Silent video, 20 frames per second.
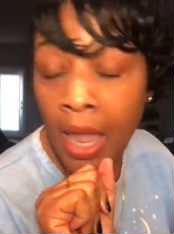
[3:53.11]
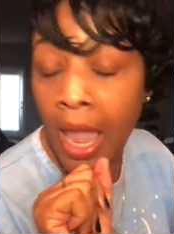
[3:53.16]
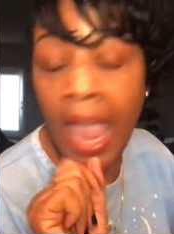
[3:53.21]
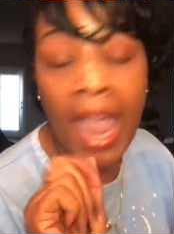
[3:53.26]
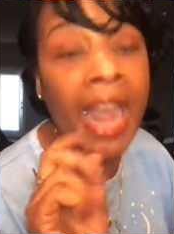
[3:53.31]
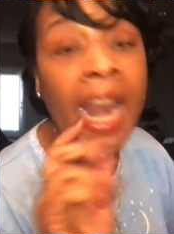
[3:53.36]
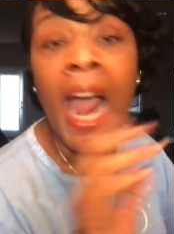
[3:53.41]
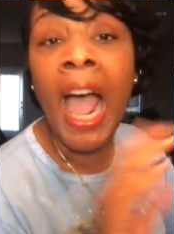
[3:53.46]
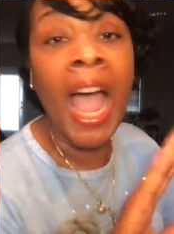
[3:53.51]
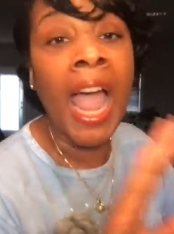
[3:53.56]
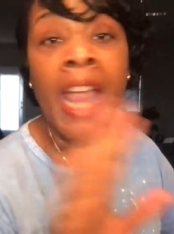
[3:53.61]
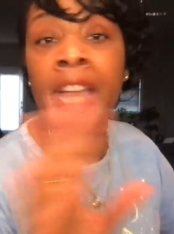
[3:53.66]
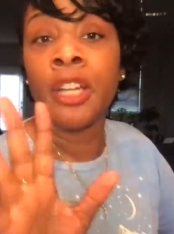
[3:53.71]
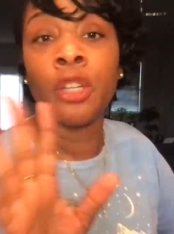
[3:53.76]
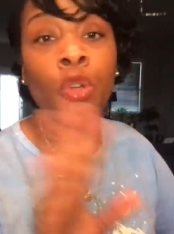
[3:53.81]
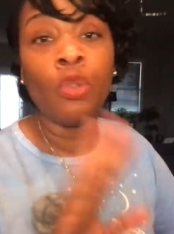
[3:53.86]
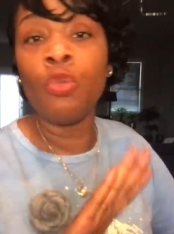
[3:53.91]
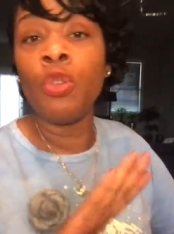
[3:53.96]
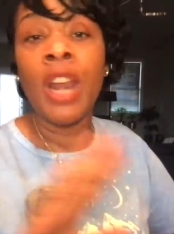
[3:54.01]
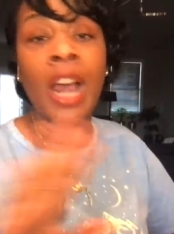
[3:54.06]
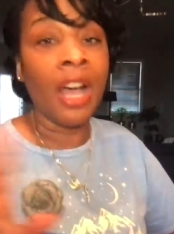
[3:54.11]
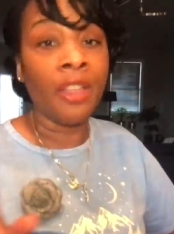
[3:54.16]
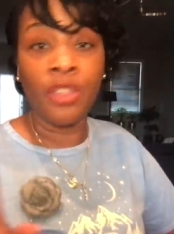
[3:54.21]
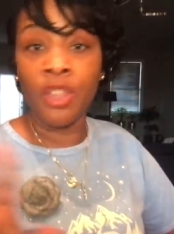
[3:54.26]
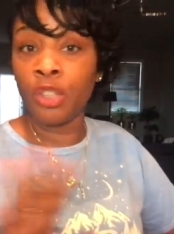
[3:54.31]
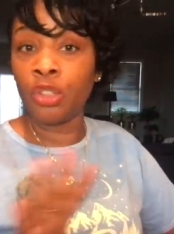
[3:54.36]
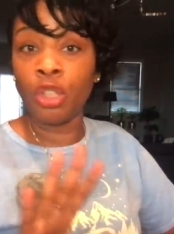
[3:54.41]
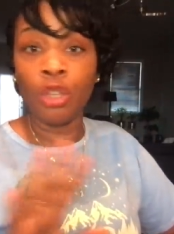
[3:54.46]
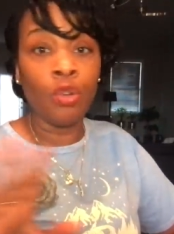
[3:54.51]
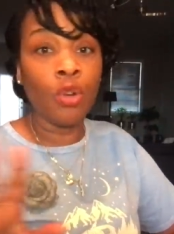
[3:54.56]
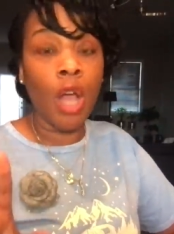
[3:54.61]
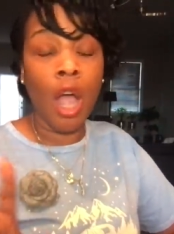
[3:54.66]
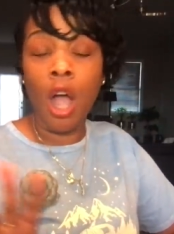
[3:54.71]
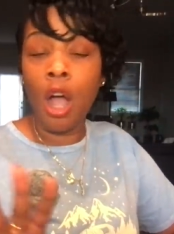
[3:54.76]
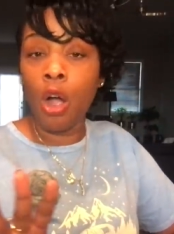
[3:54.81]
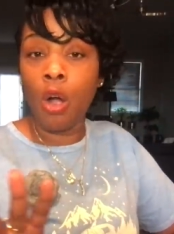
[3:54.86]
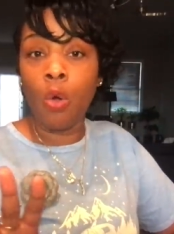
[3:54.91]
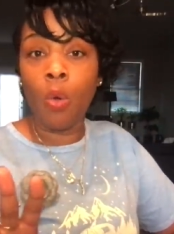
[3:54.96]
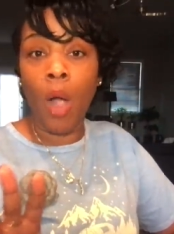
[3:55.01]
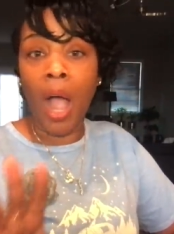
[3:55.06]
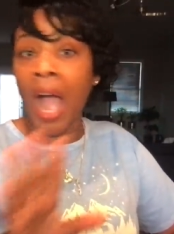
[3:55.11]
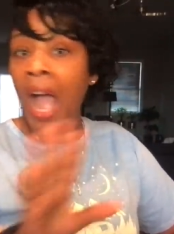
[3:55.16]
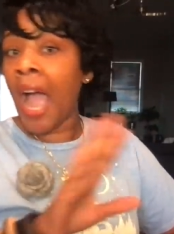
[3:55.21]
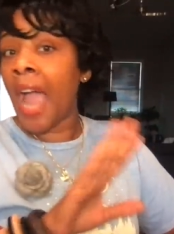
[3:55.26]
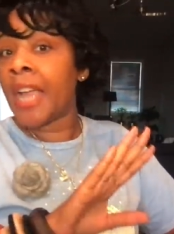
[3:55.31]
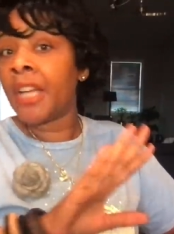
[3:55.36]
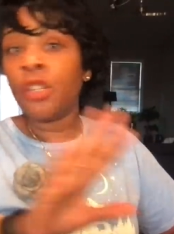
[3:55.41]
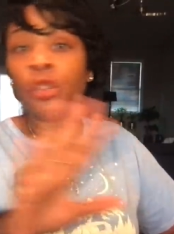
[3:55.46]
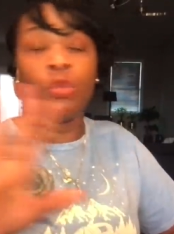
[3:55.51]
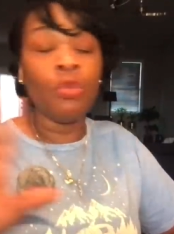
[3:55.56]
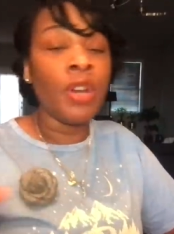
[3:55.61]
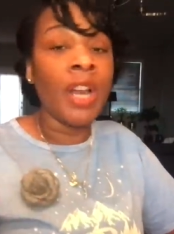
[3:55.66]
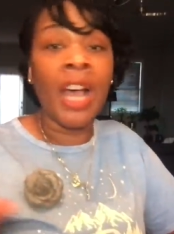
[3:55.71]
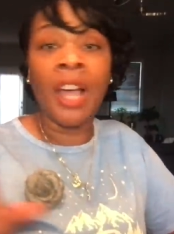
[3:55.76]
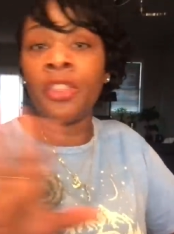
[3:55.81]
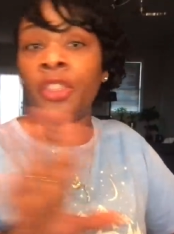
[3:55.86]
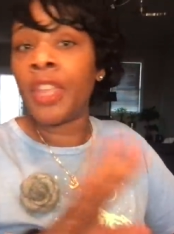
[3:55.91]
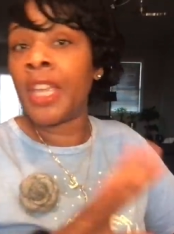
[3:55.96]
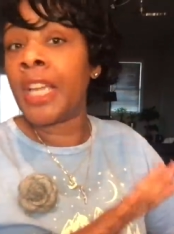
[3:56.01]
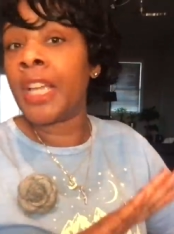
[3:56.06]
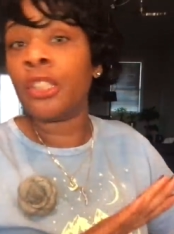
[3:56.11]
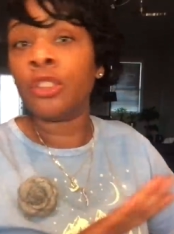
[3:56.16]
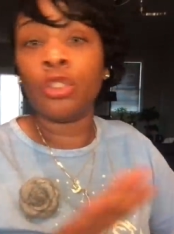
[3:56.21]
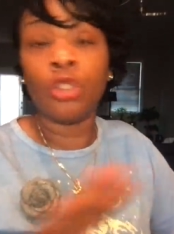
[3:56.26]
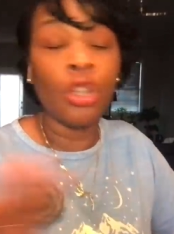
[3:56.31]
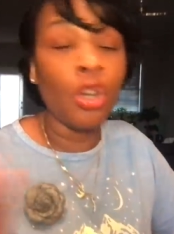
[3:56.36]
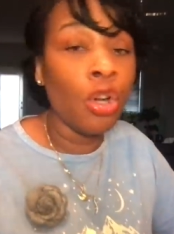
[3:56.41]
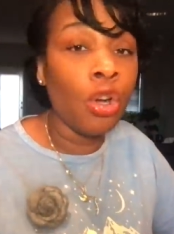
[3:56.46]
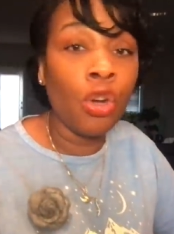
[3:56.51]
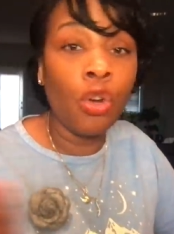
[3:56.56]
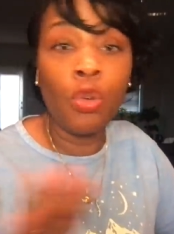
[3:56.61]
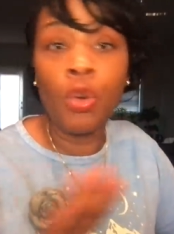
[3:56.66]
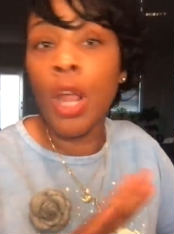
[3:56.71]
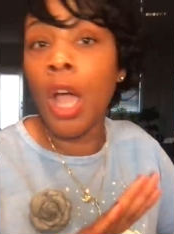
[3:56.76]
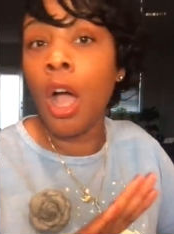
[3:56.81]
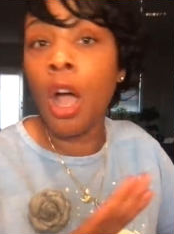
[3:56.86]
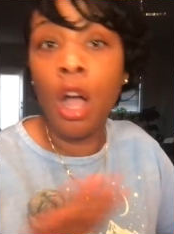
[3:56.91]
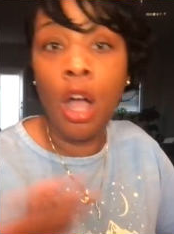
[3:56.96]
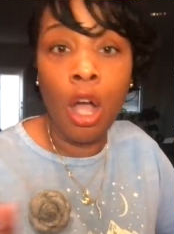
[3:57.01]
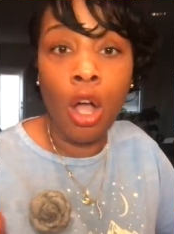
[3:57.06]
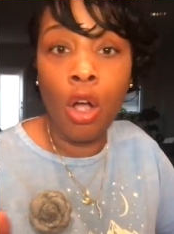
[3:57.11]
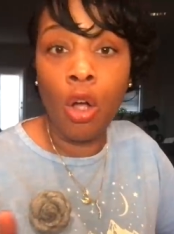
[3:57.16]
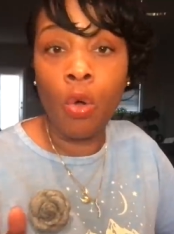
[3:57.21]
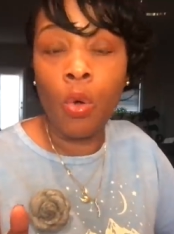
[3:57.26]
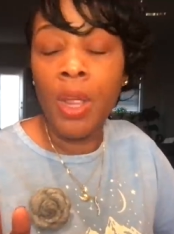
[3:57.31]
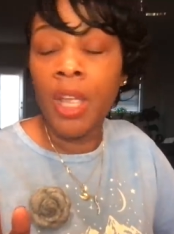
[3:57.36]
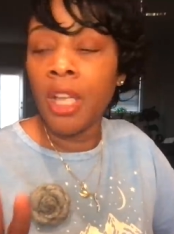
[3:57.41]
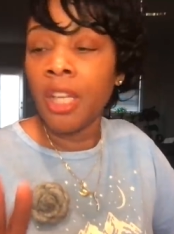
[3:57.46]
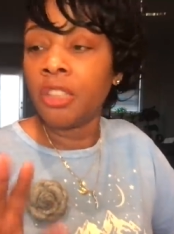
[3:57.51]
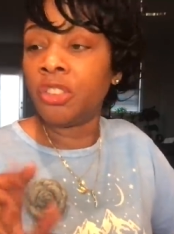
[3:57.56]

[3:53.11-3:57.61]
And I ain't do nothing to the hoe. I ain't do nothing to the hoe.